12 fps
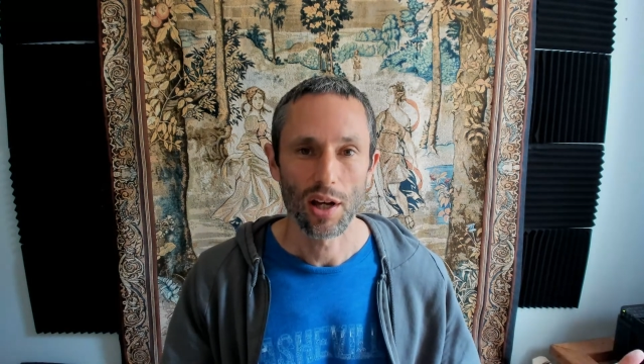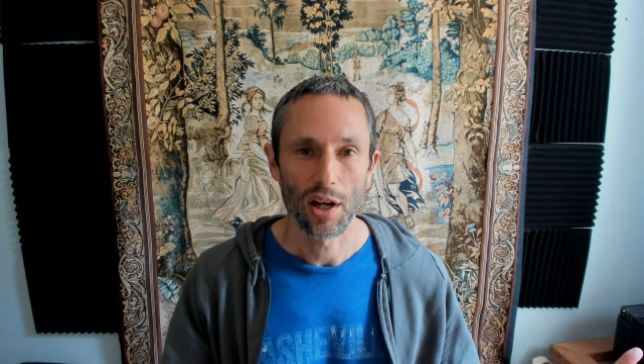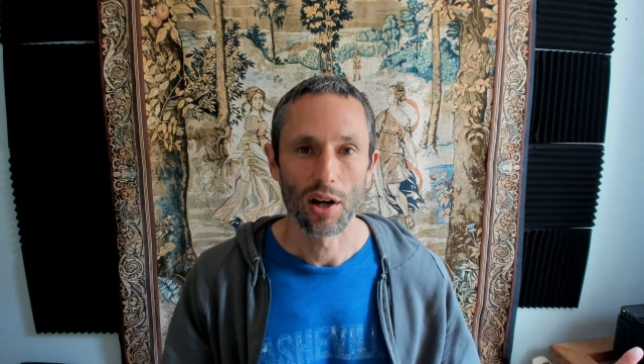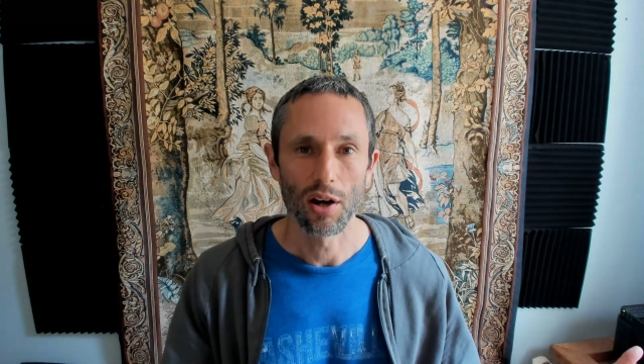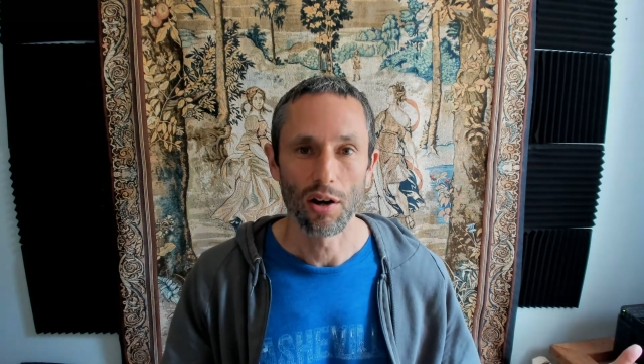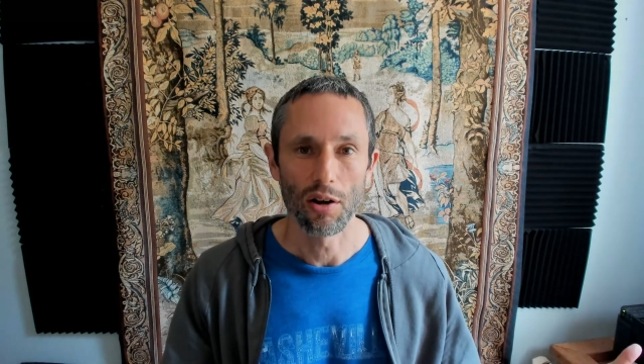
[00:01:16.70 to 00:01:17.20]

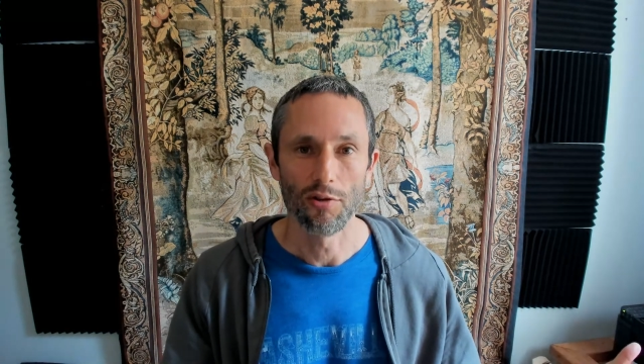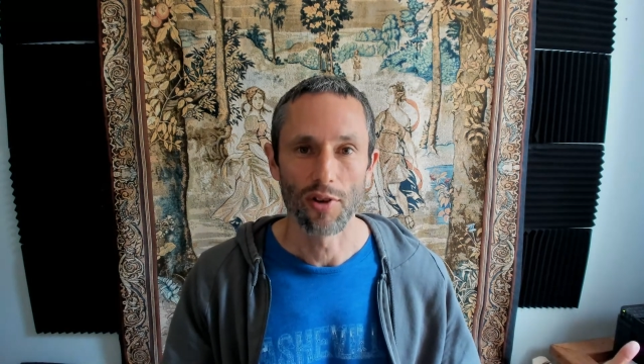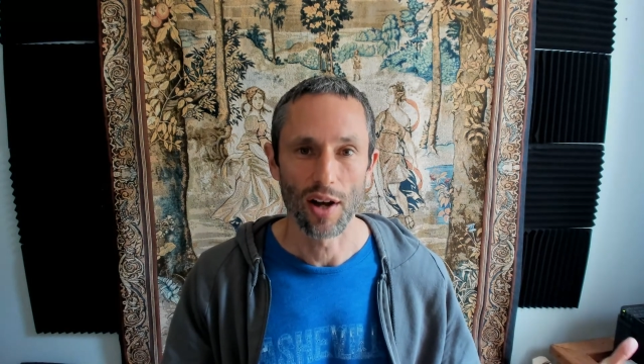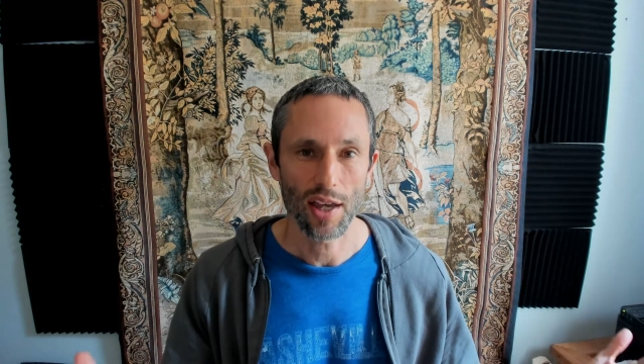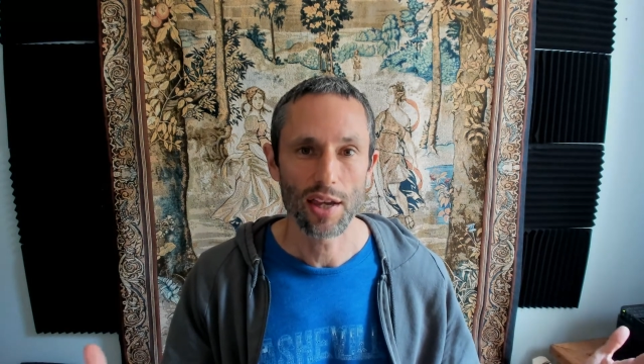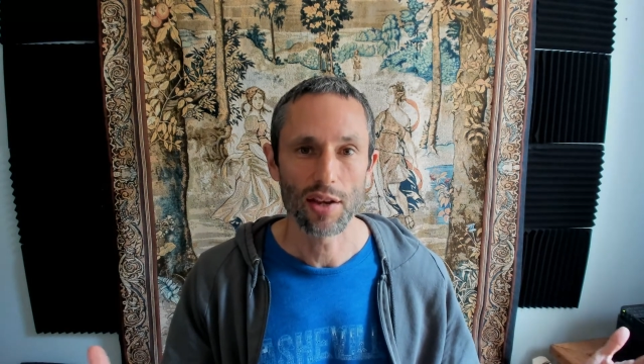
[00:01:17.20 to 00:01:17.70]
of
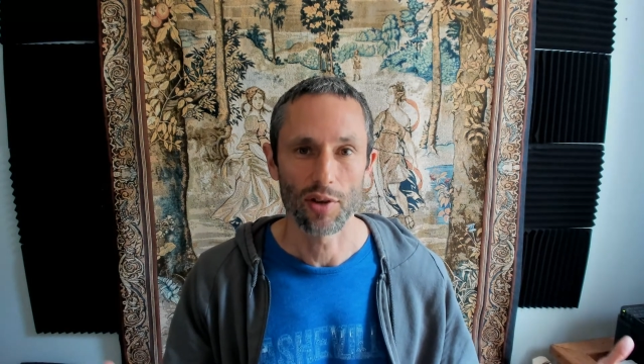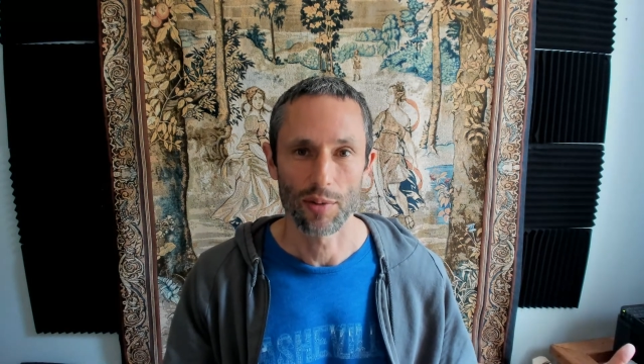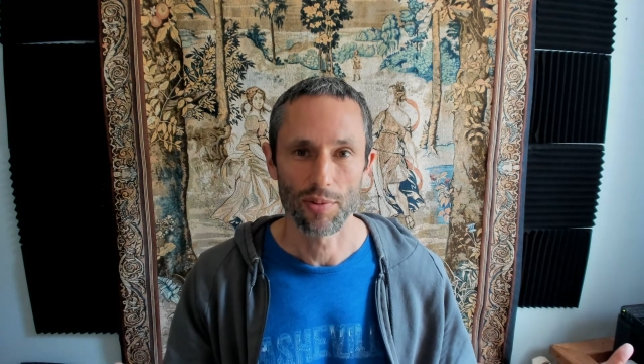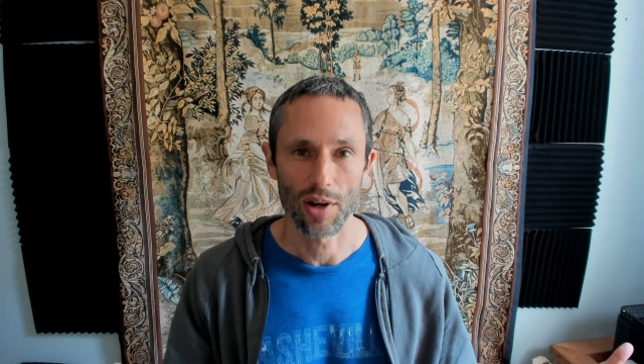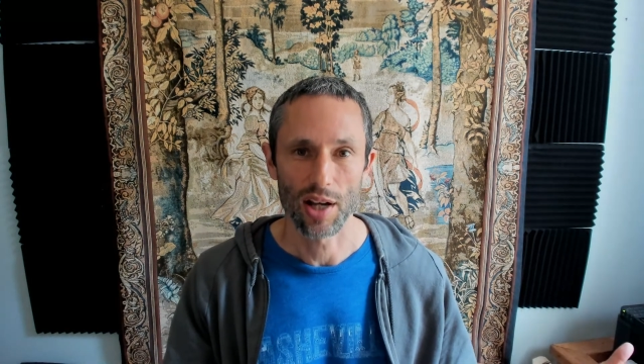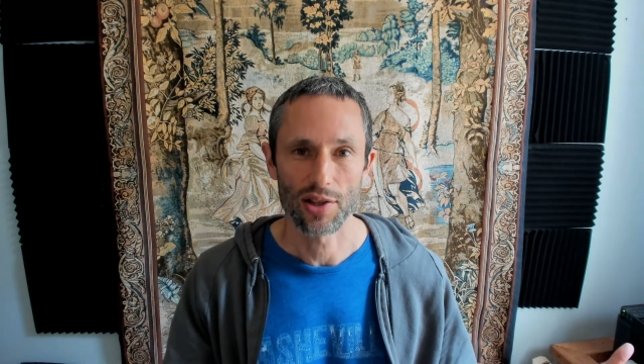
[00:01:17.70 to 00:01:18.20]
a healing
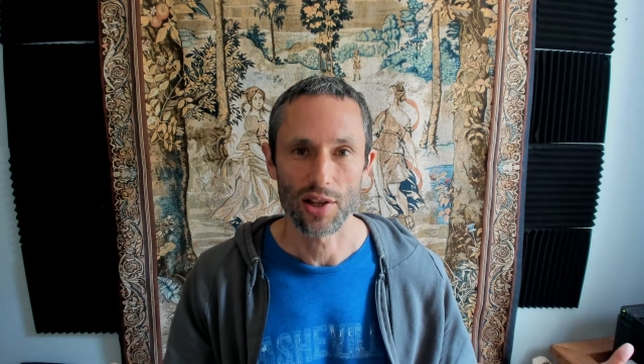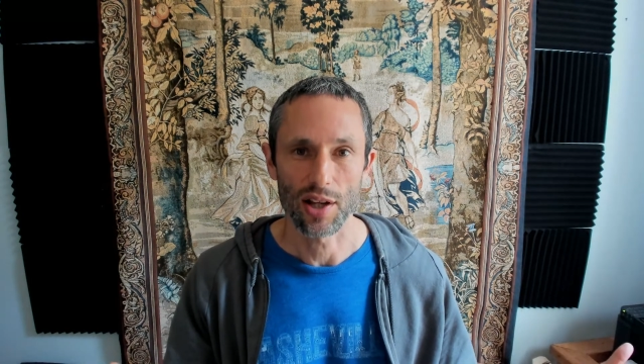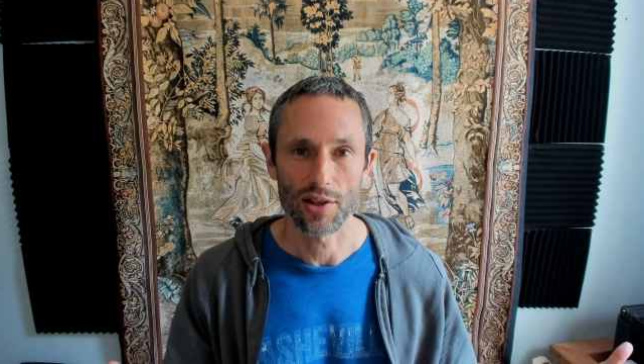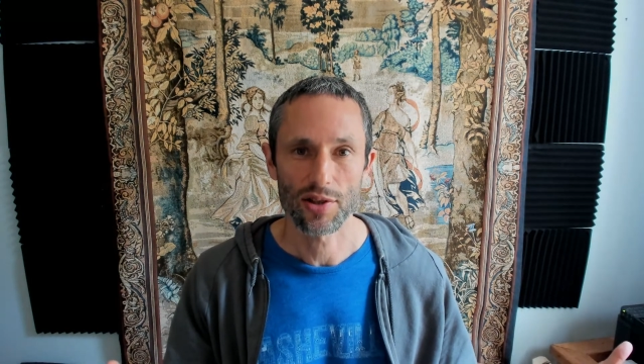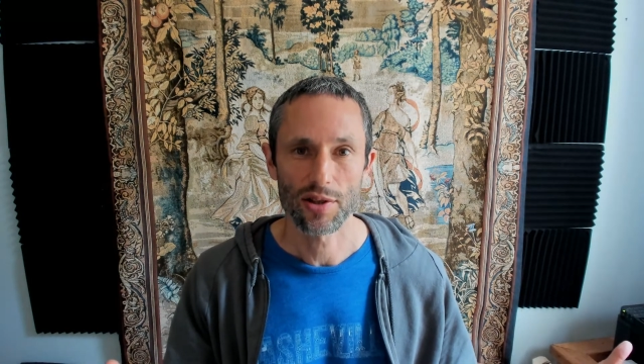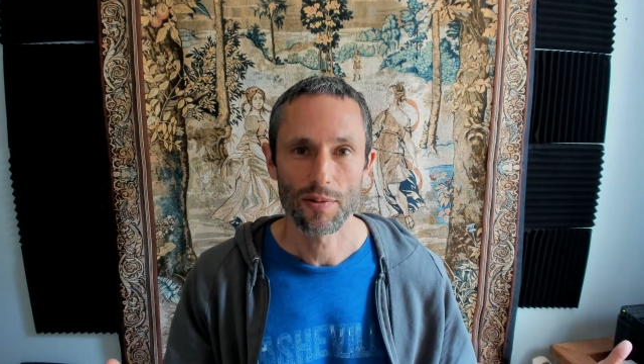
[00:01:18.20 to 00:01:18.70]

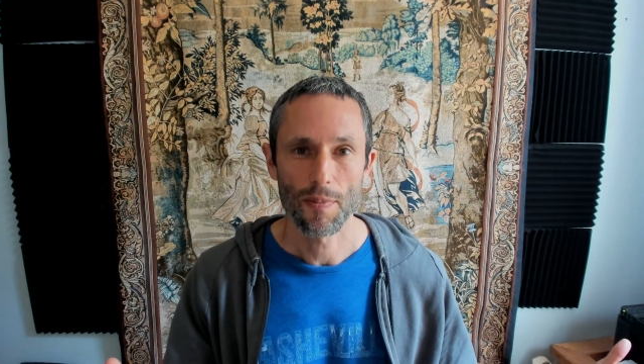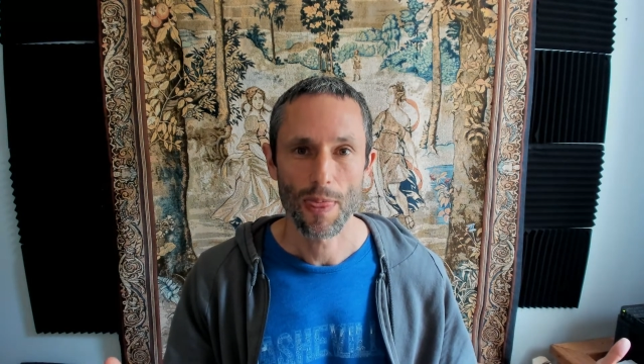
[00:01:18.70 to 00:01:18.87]
process.